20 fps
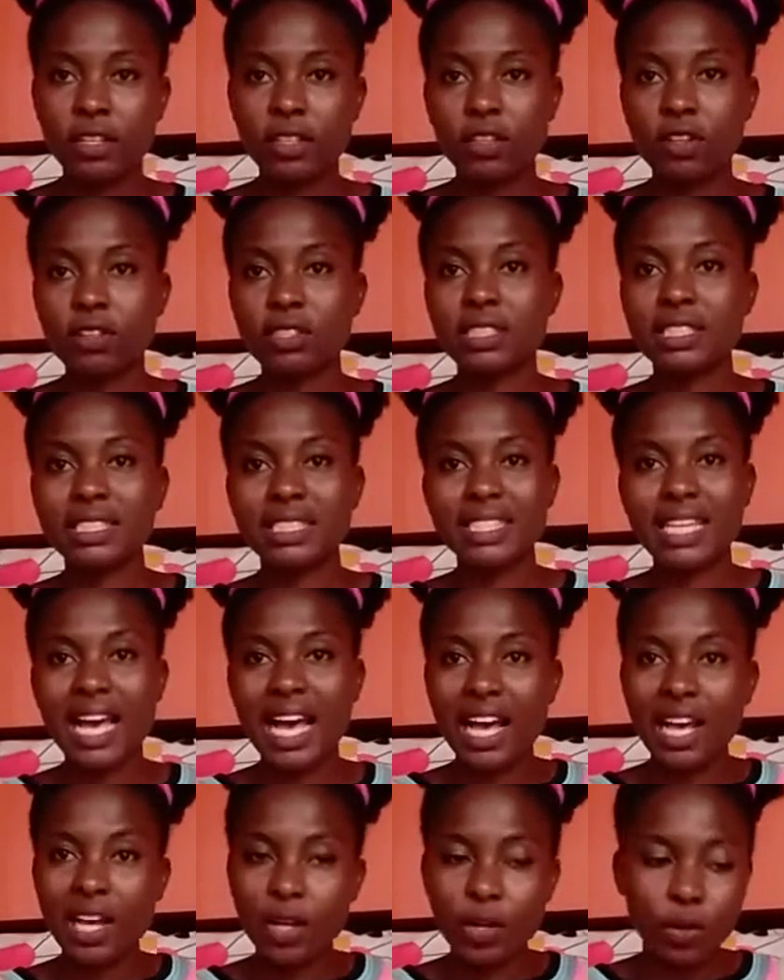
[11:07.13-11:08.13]
doesn't
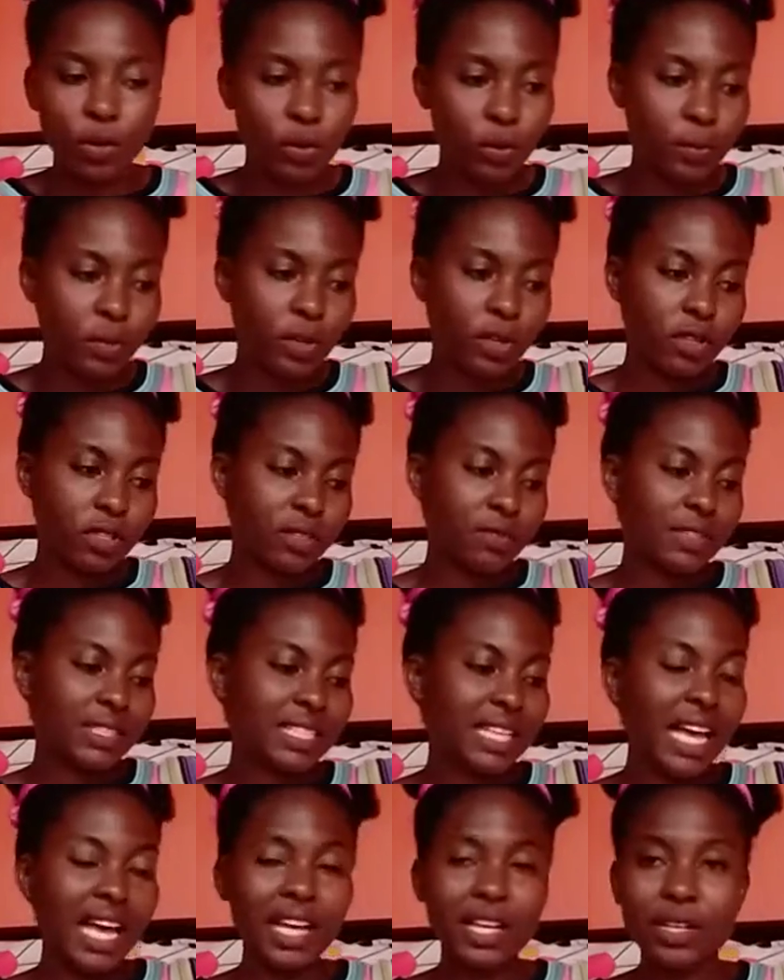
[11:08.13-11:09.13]
tangle, because if it
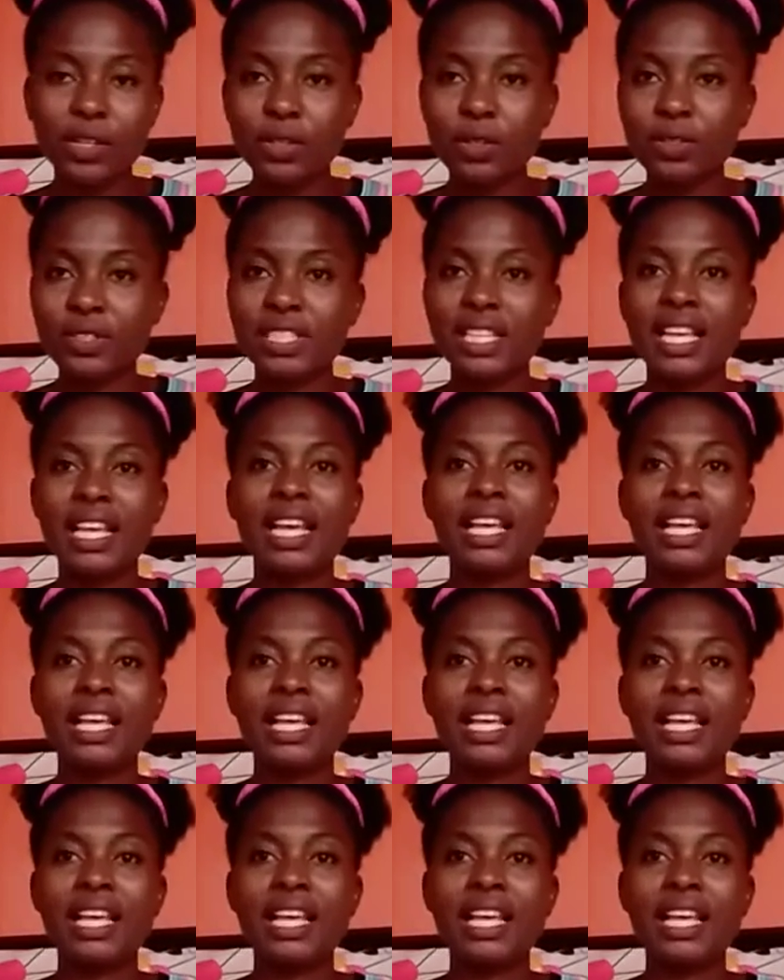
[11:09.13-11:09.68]
tangles,